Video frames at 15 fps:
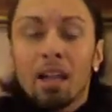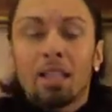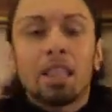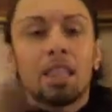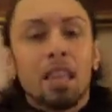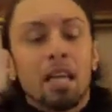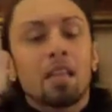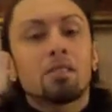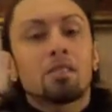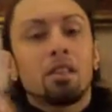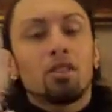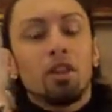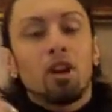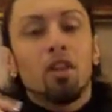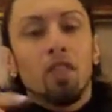the things
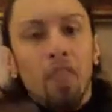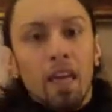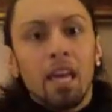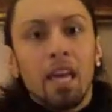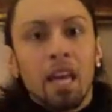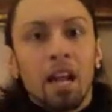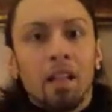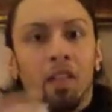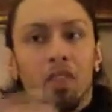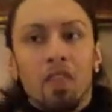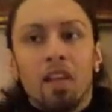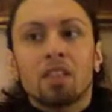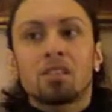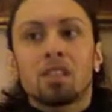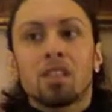that they're thinking and the
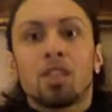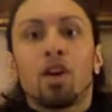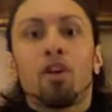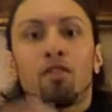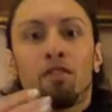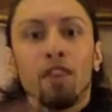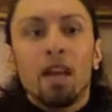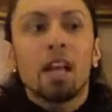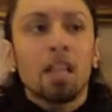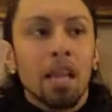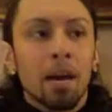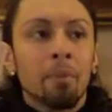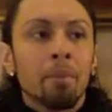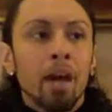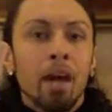things that they're
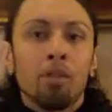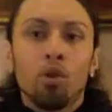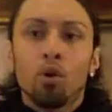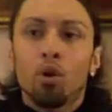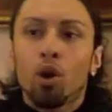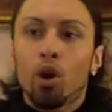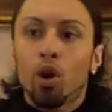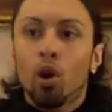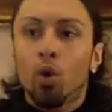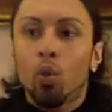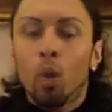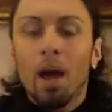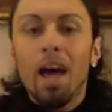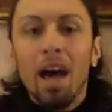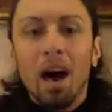feeling, and they're going to go,
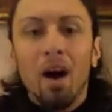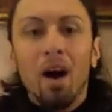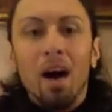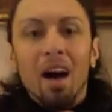wow,